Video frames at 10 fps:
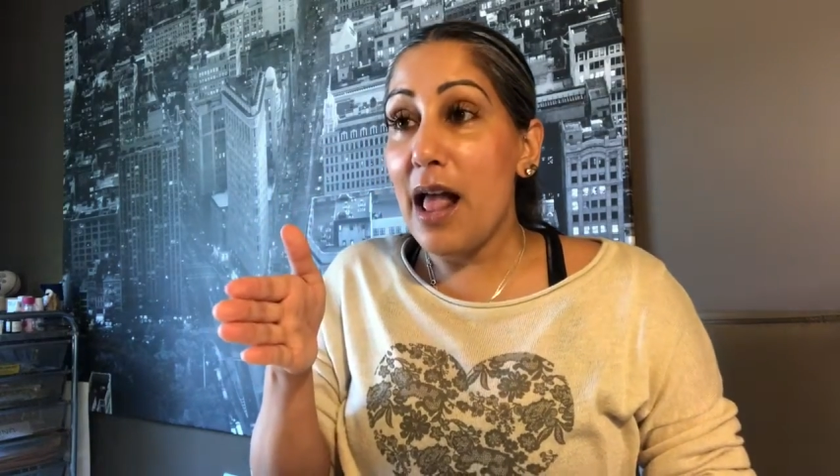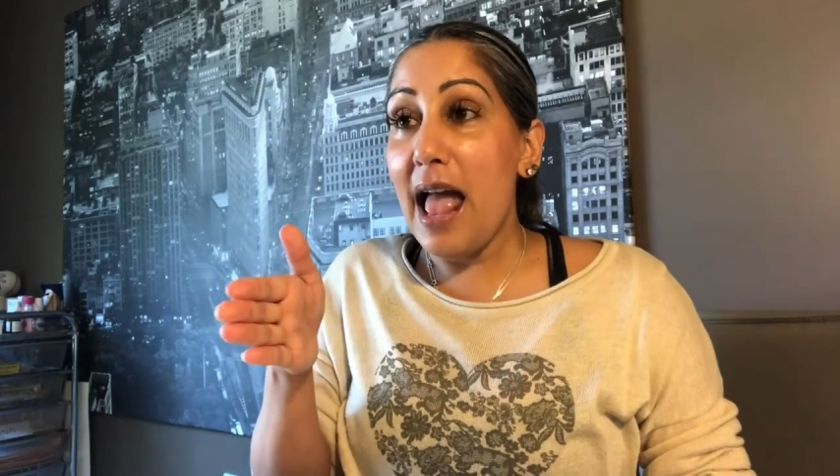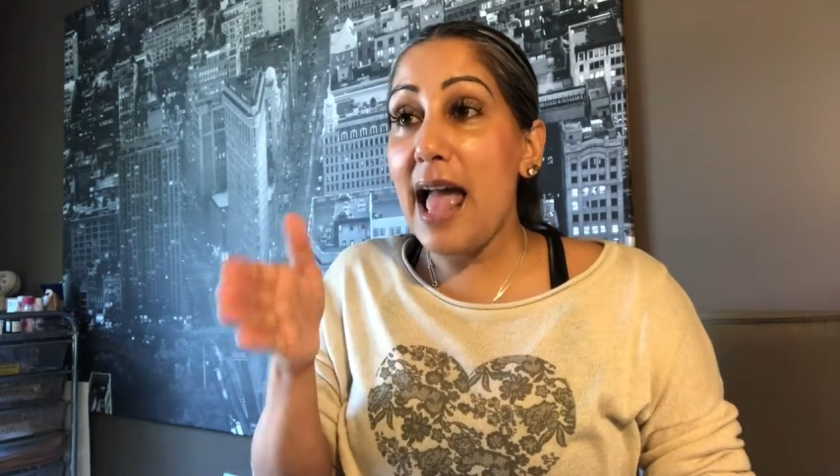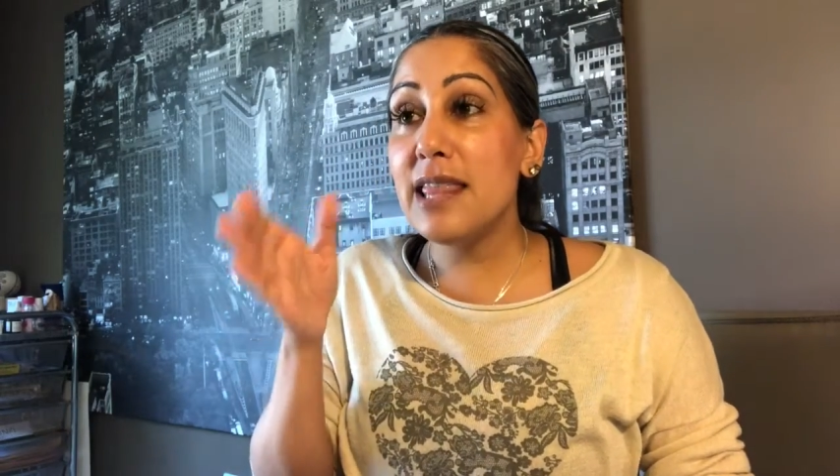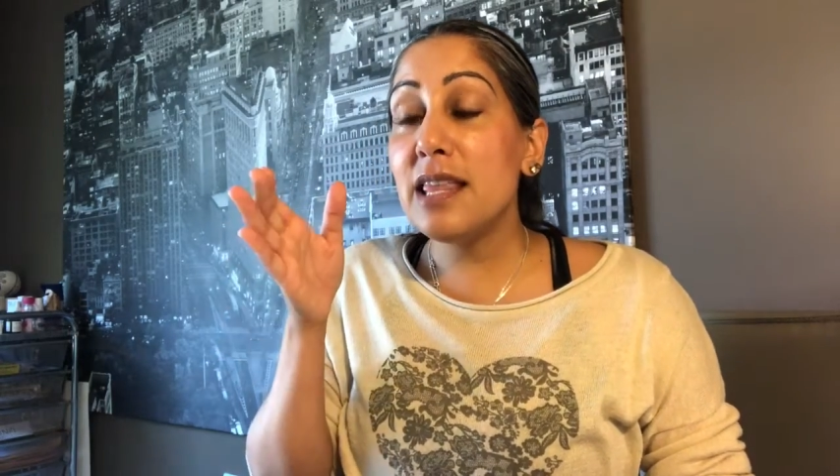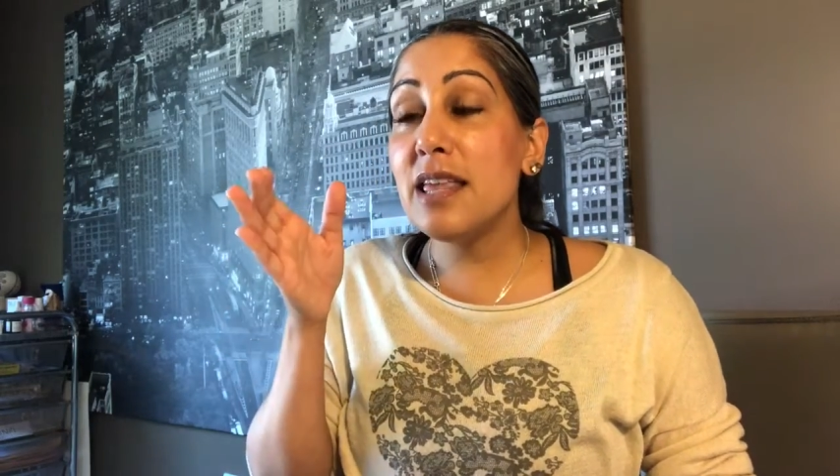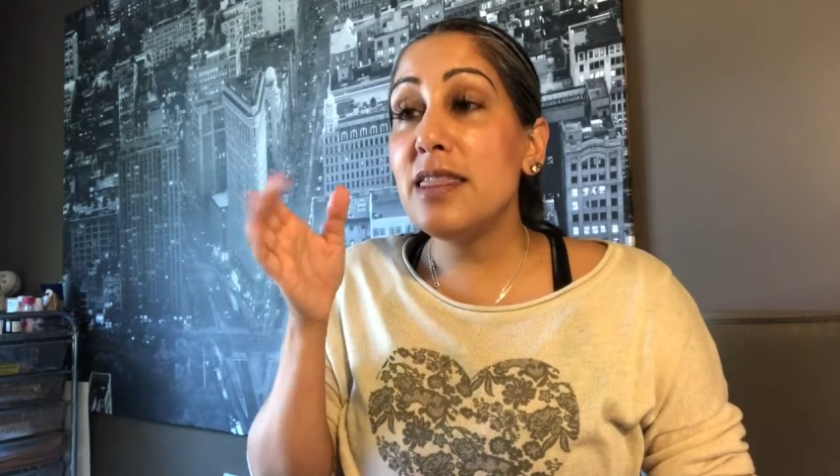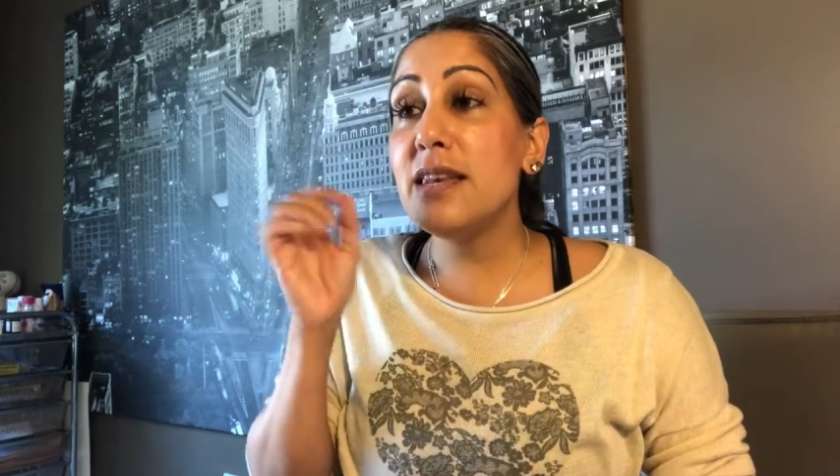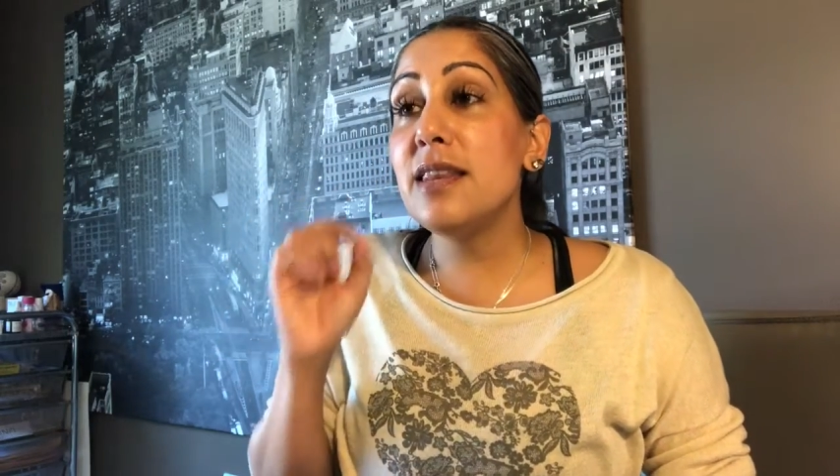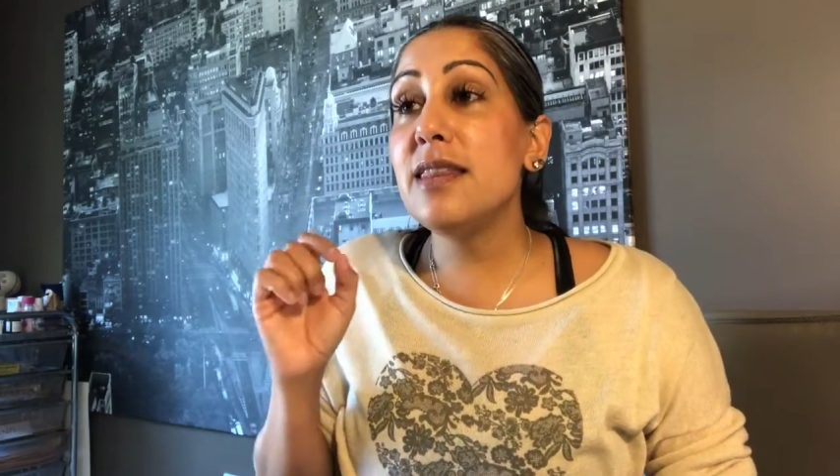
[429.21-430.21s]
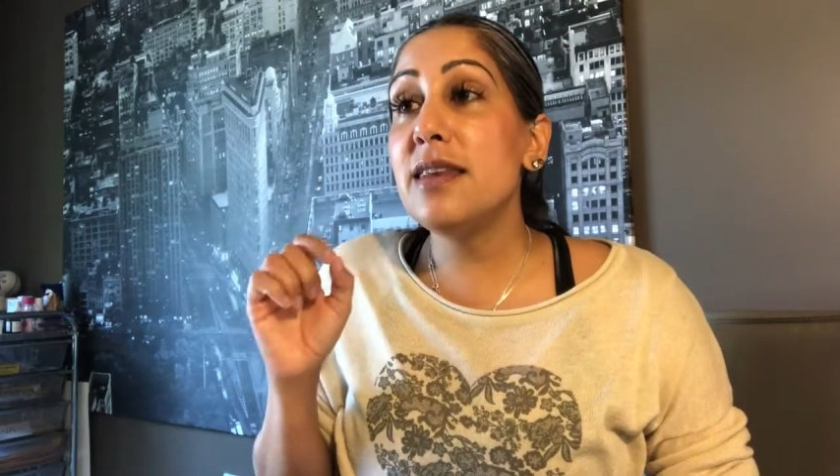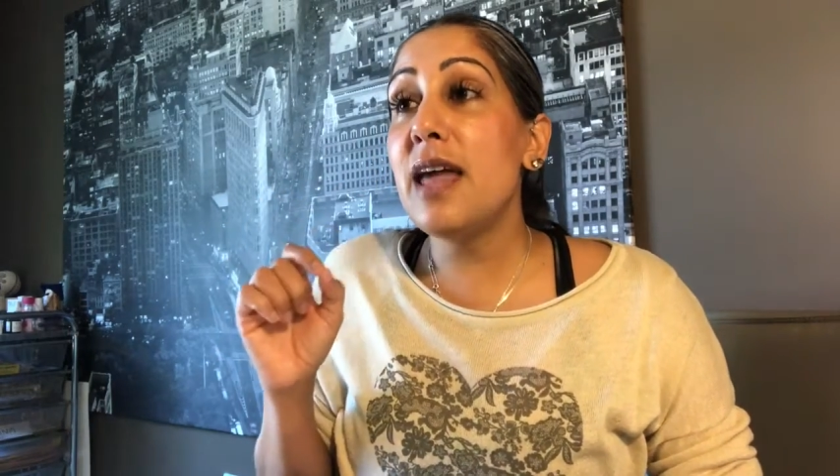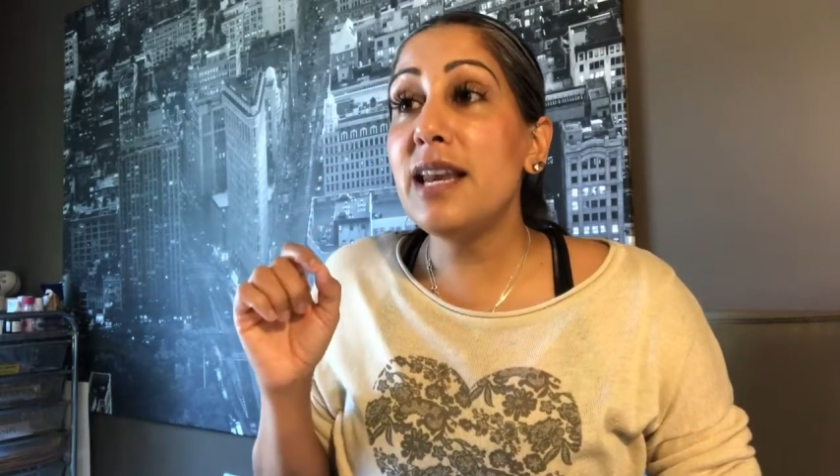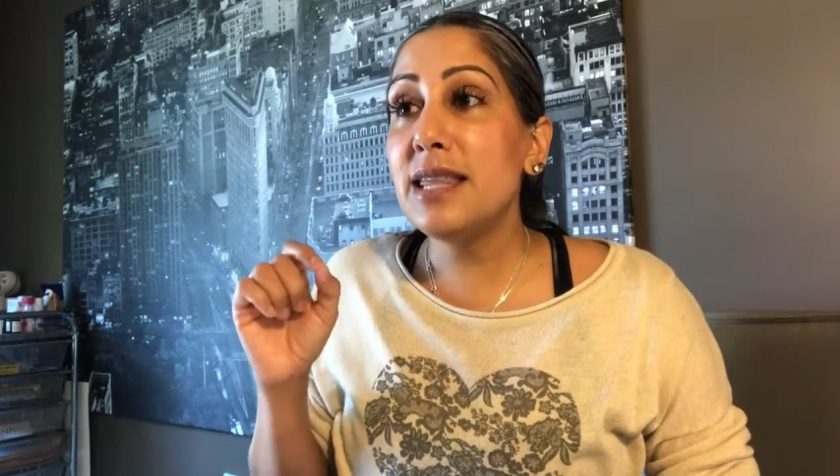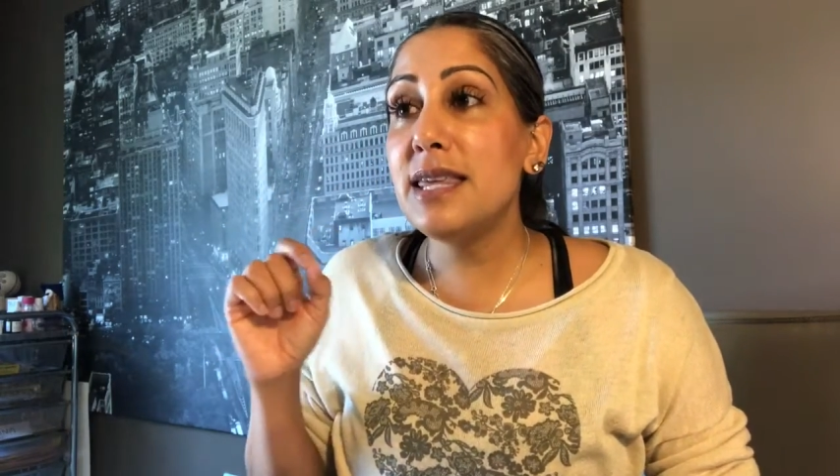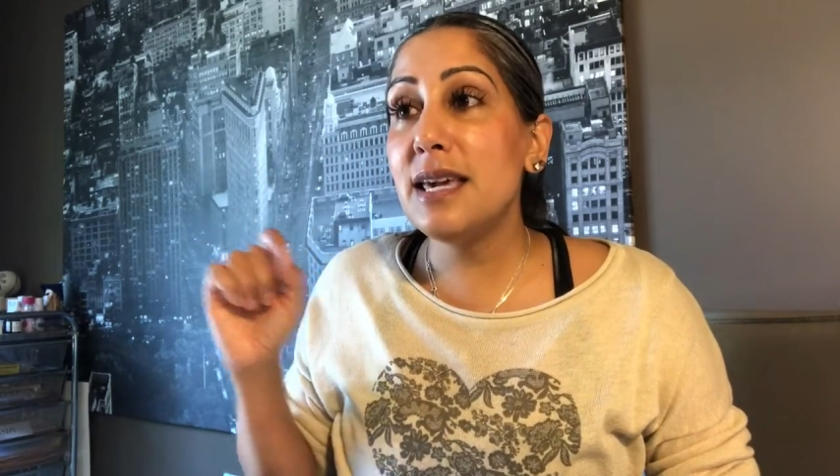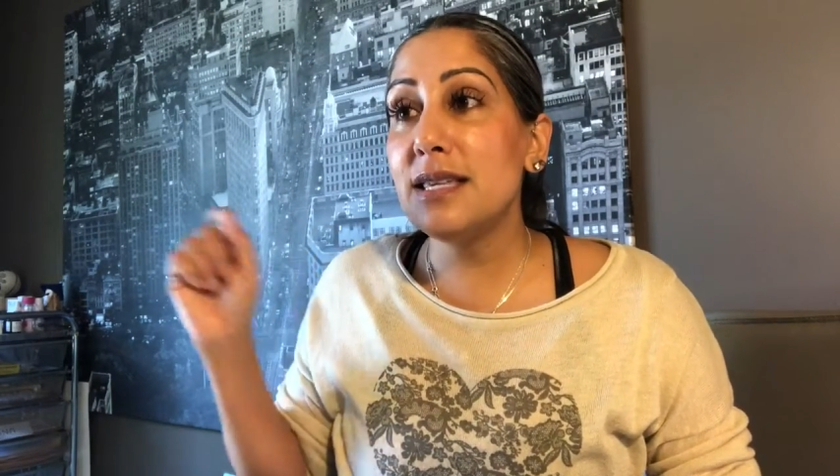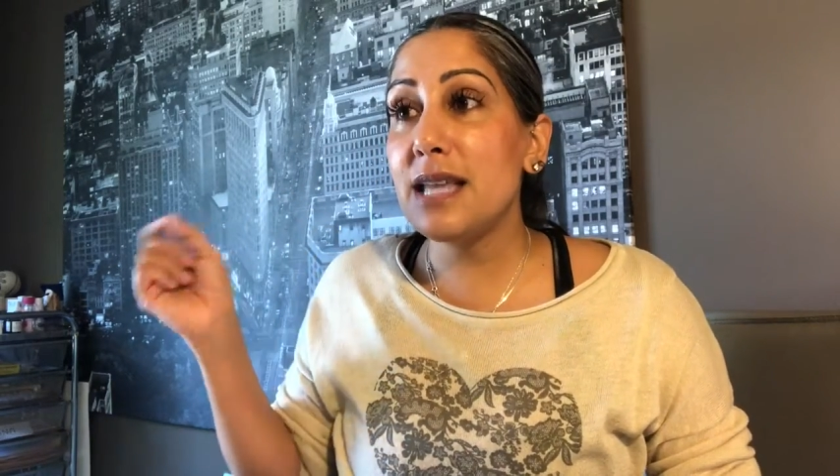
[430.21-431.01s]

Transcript: And the nutty thing is,